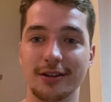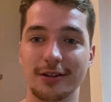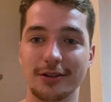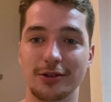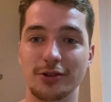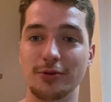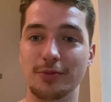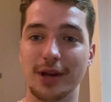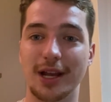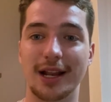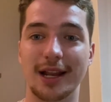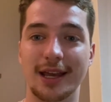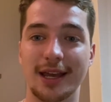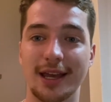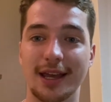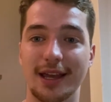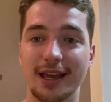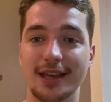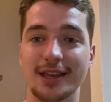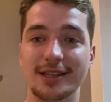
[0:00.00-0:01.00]
super
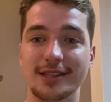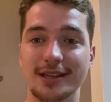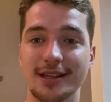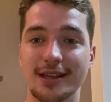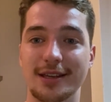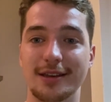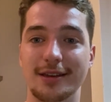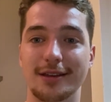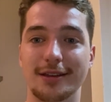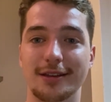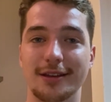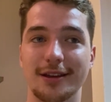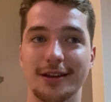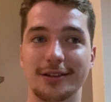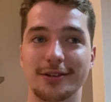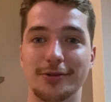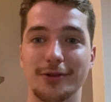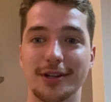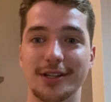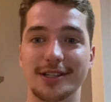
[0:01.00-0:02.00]
clear, easy
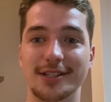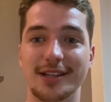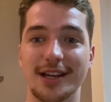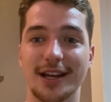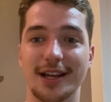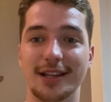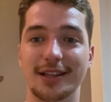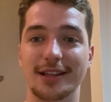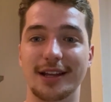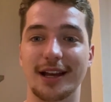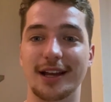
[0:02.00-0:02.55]
to understand,